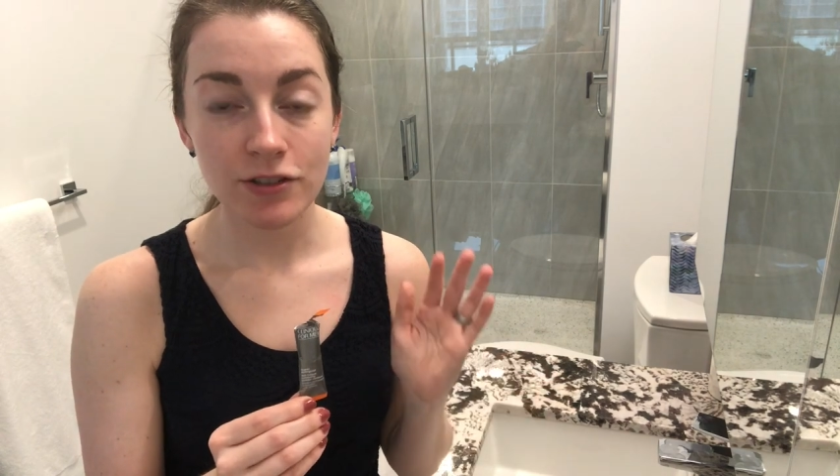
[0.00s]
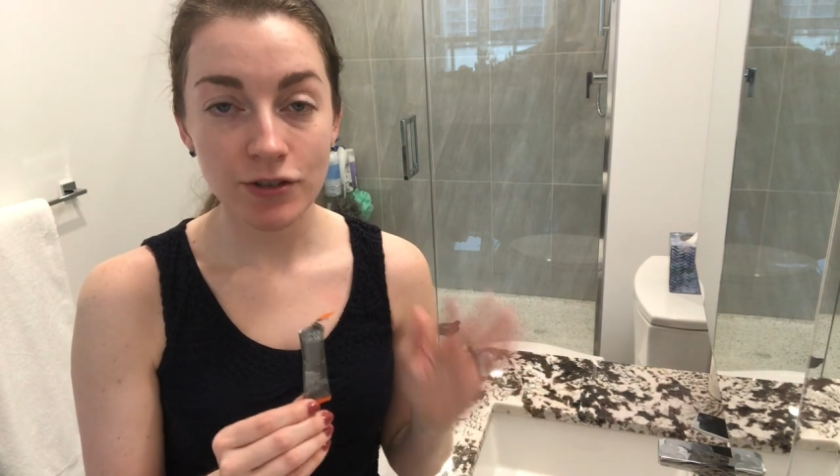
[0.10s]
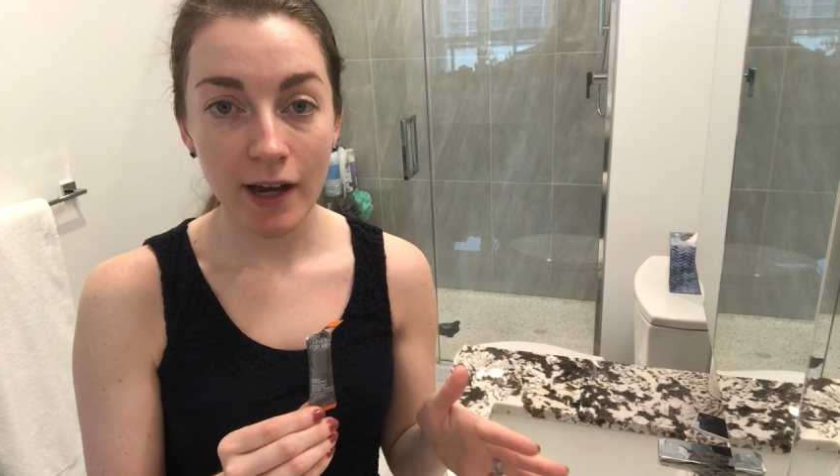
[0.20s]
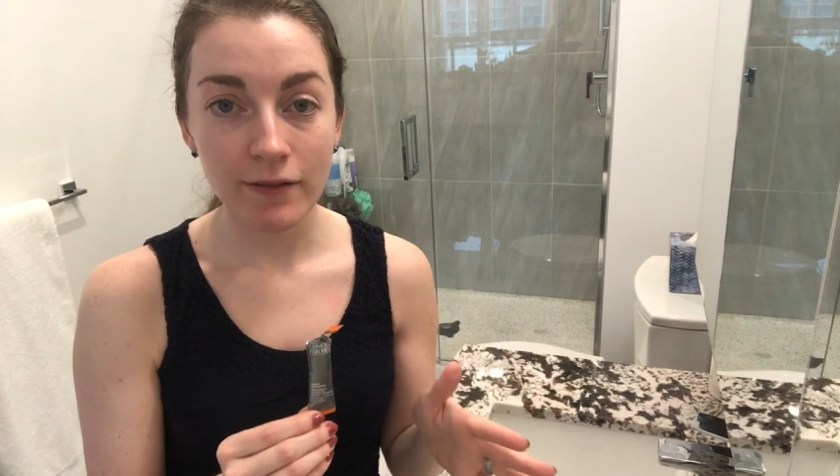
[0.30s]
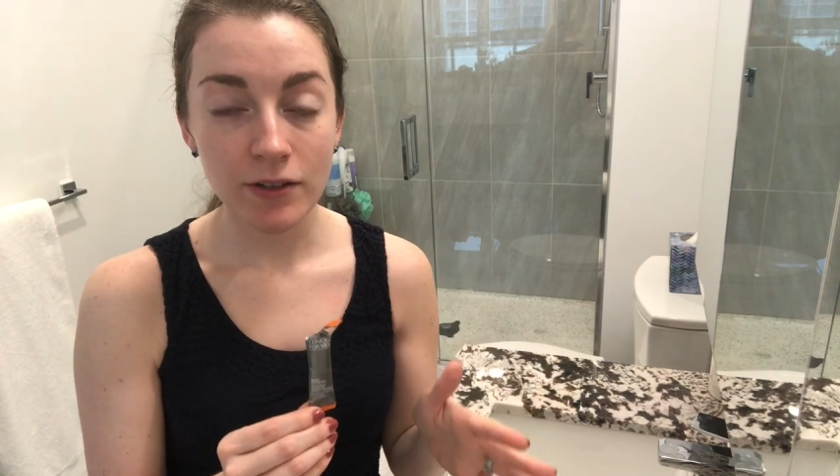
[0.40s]

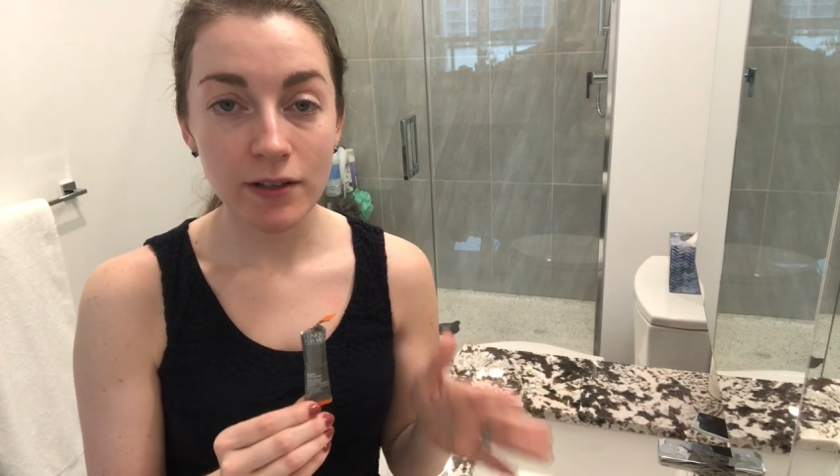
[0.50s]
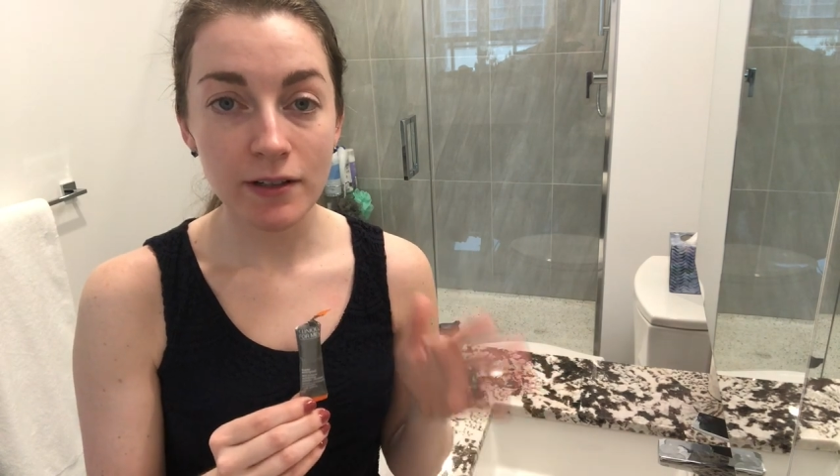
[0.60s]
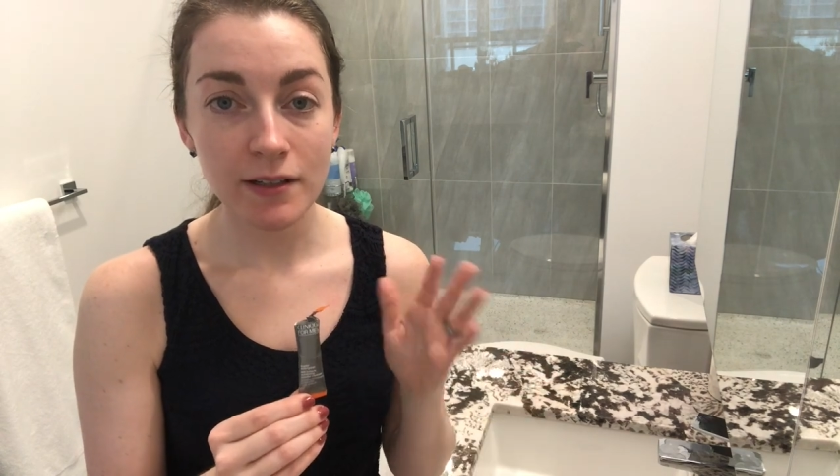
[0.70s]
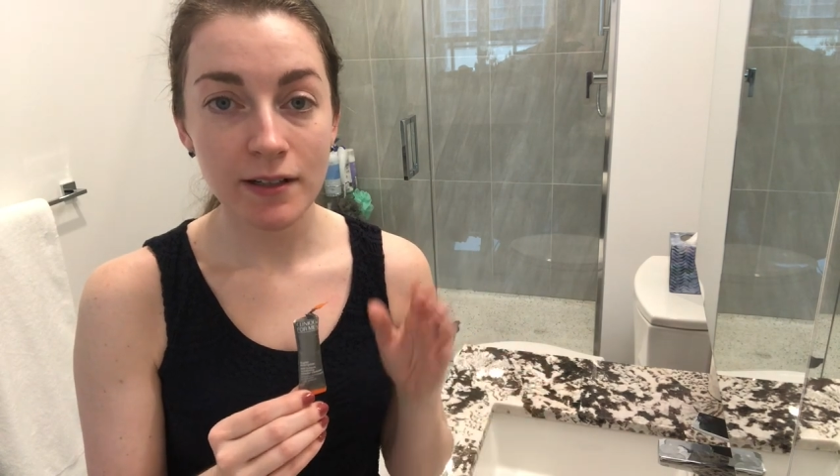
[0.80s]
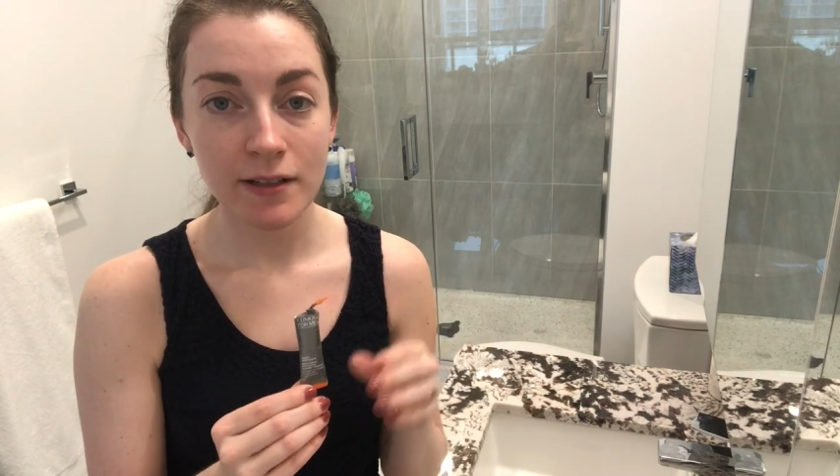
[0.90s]

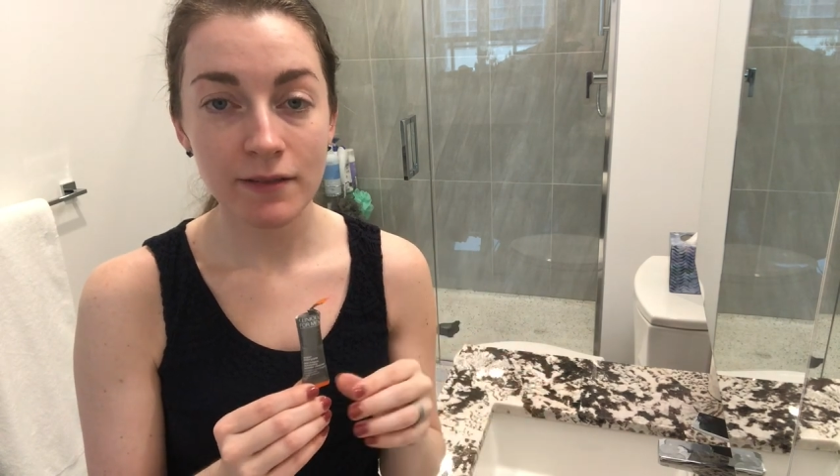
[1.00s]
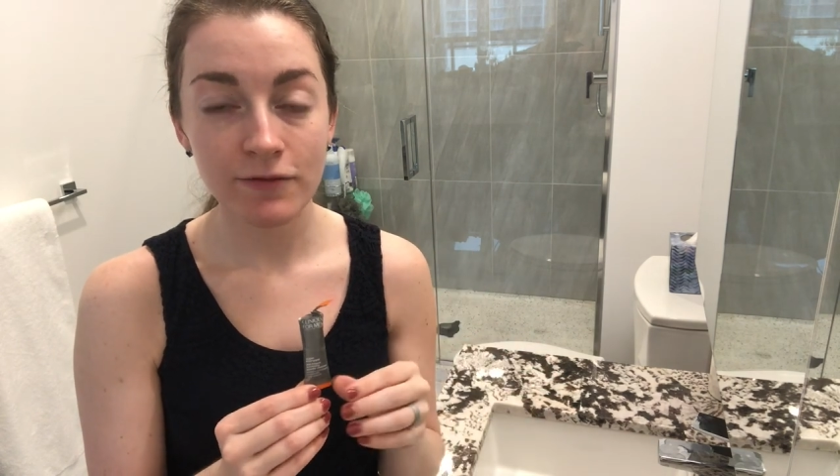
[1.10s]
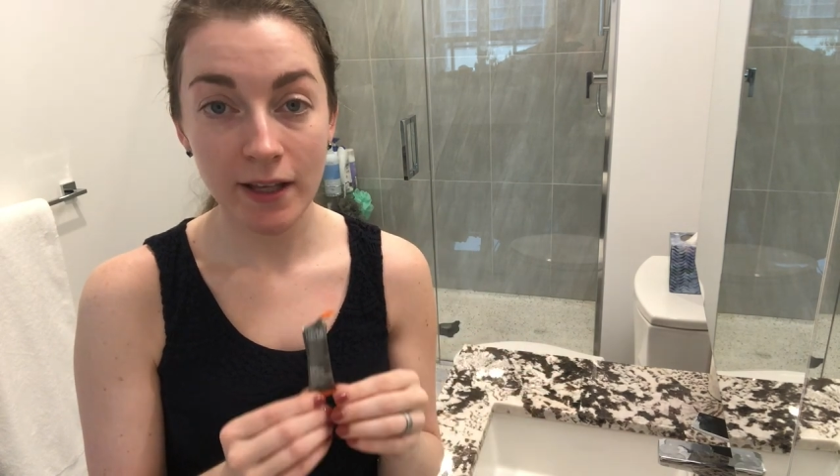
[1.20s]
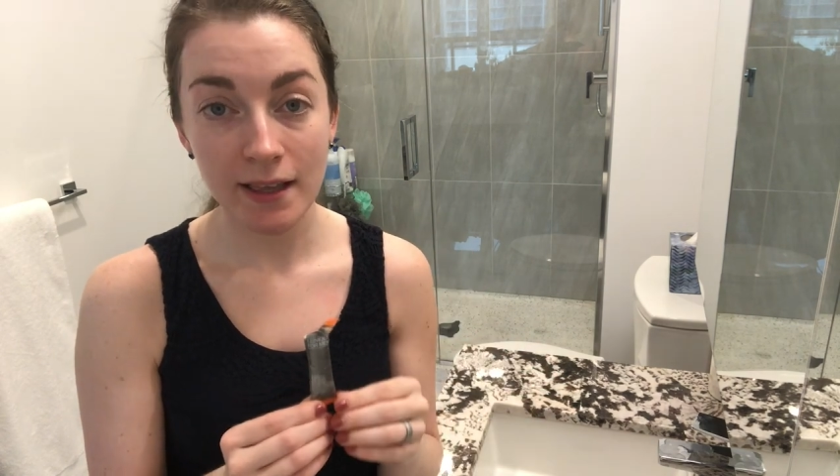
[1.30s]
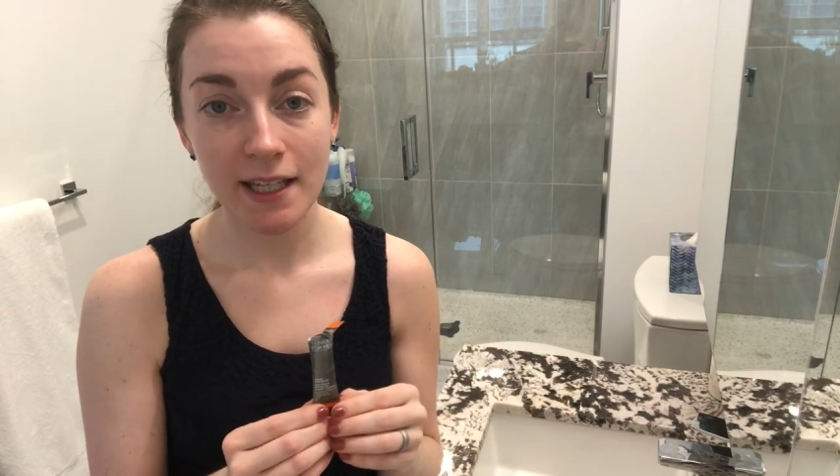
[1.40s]

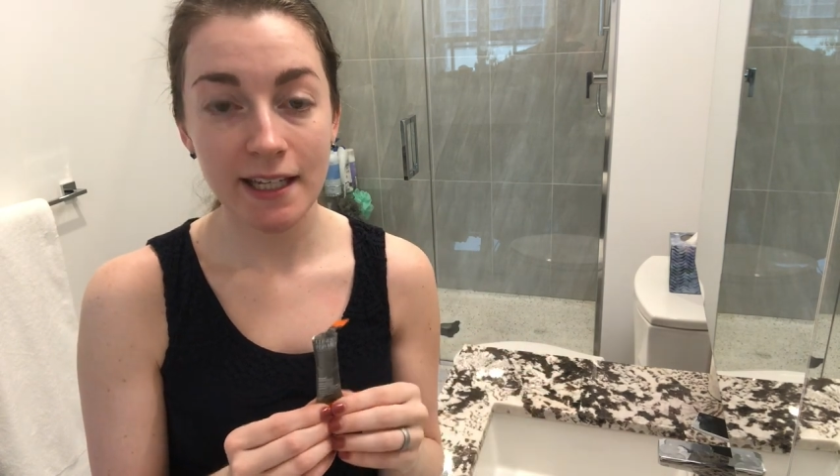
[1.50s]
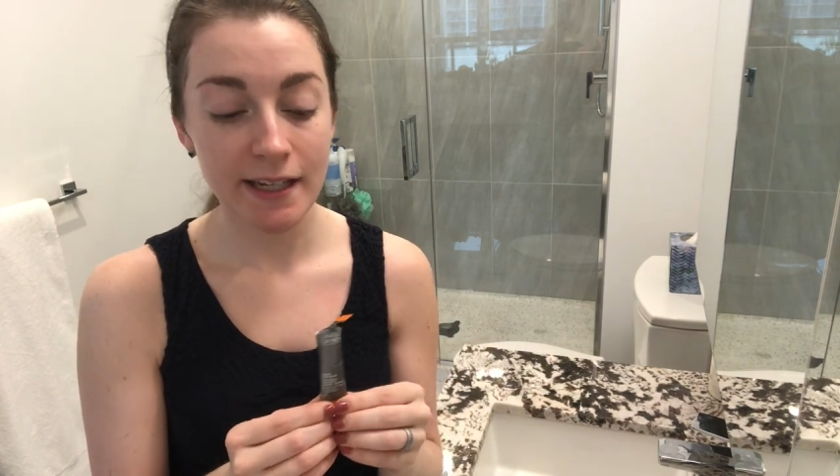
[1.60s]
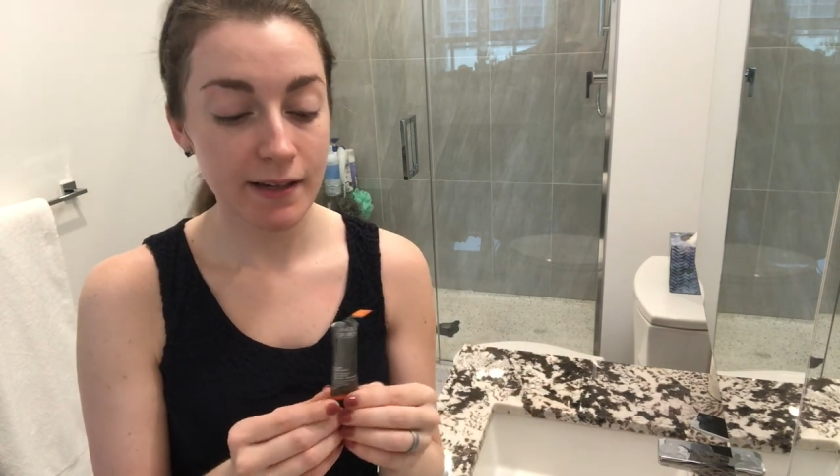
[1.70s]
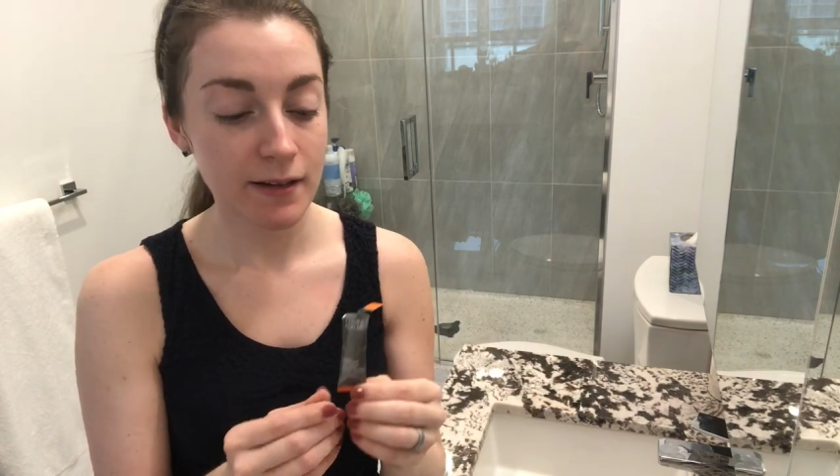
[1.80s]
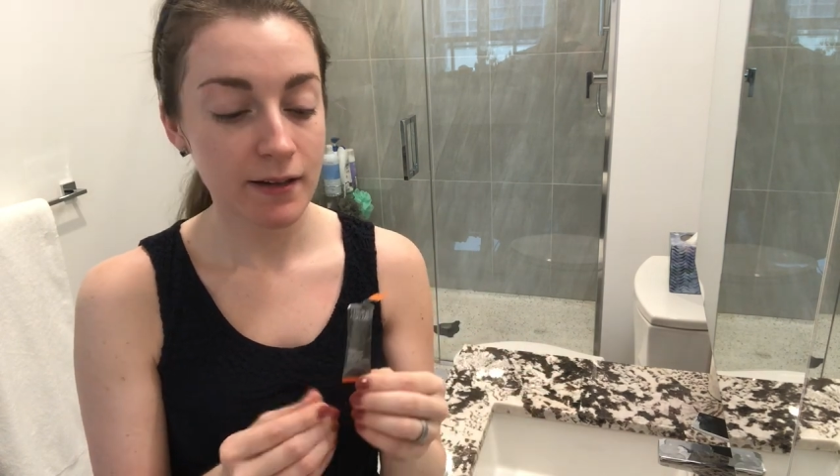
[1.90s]

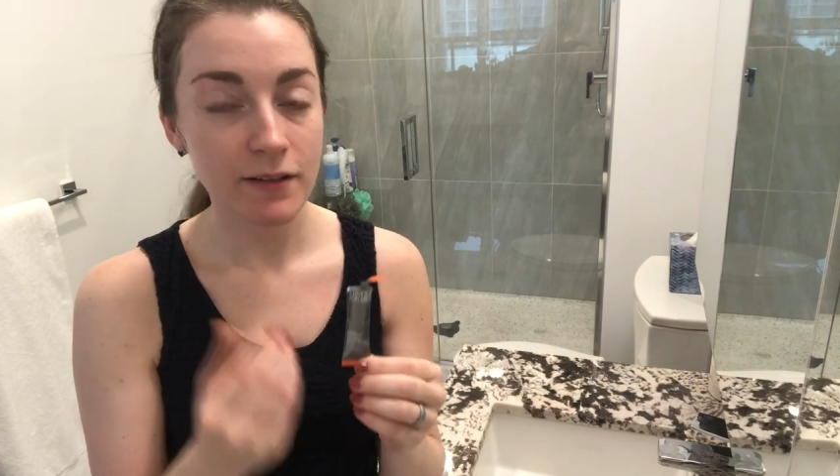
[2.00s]
travel-friendly